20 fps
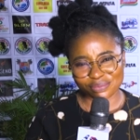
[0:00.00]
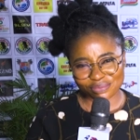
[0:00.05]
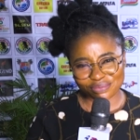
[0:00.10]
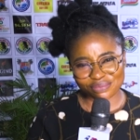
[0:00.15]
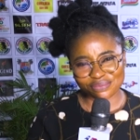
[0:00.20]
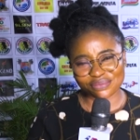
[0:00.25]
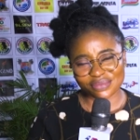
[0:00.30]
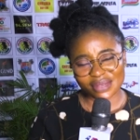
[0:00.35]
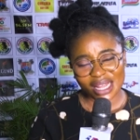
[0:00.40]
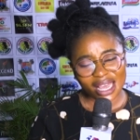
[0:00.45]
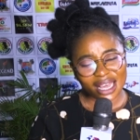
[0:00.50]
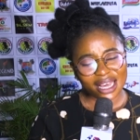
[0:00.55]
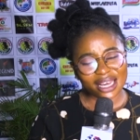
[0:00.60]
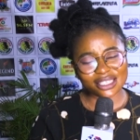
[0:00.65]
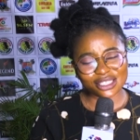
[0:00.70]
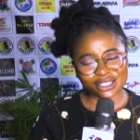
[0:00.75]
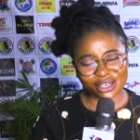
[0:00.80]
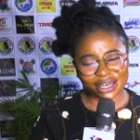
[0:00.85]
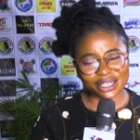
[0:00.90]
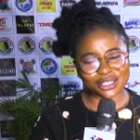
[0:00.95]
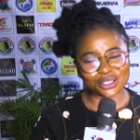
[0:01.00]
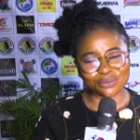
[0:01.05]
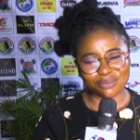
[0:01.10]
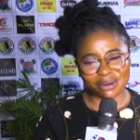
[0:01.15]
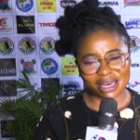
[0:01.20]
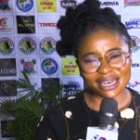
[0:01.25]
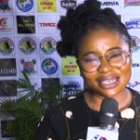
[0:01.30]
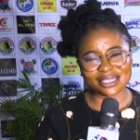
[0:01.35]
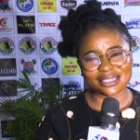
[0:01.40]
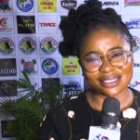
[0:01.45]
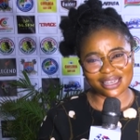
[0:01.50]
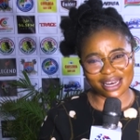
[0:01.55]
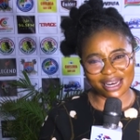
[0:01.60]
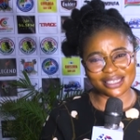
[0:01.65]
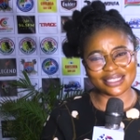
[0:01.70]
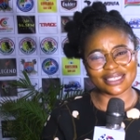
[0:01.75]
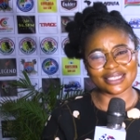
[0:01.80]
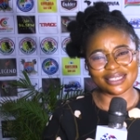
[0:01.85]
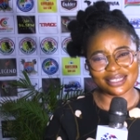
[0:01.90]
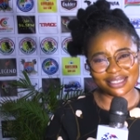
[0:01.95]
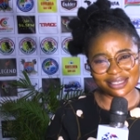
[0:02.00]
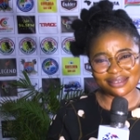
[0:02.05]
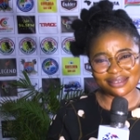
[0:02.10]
Mm, it's going to be exciting.